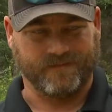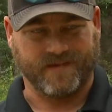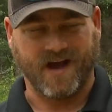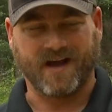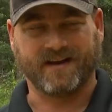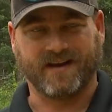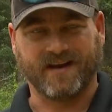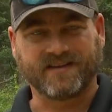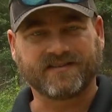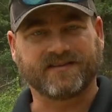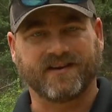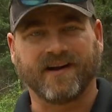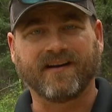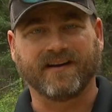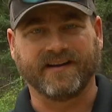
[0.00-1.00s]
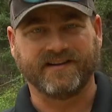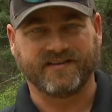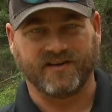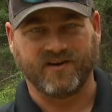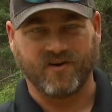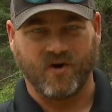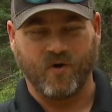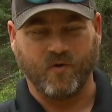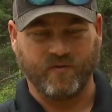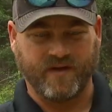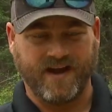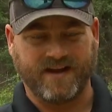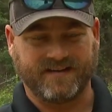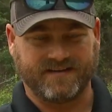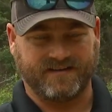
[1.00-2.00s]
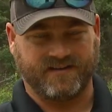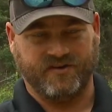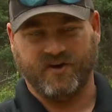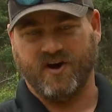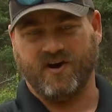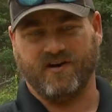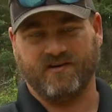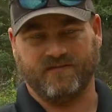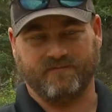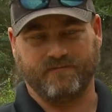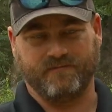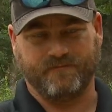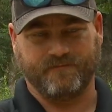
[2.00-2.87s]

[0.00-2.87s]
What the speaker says: necessarily to grow that young